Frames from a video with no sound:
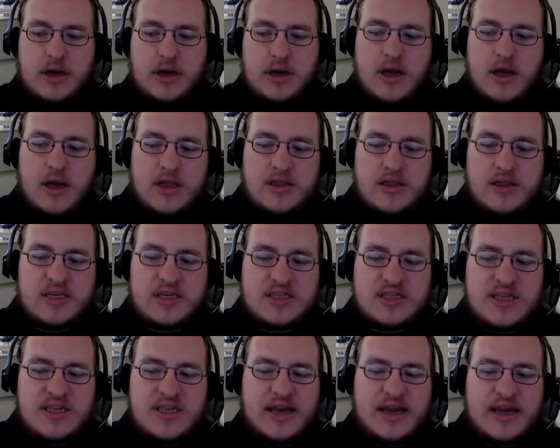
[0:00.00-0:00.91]
The
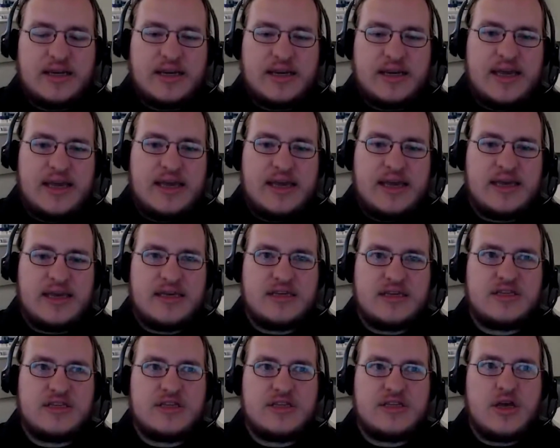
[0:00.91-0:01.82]
second is,
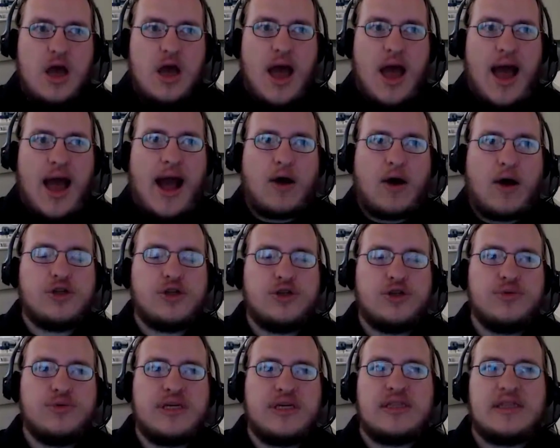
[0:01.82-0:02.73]
how do you
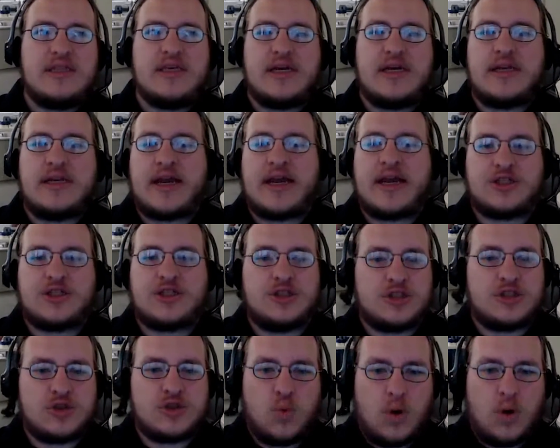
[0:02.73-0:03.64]
need the connections to
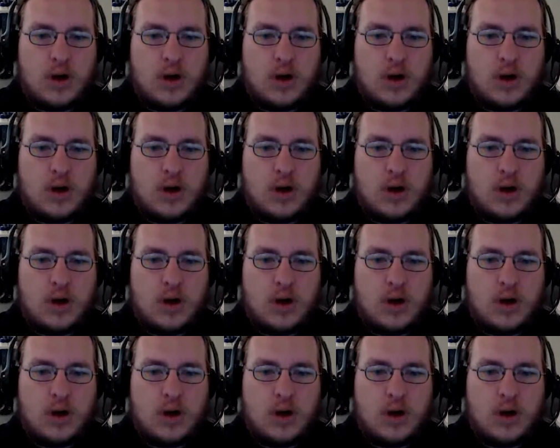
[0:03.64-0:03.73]
work?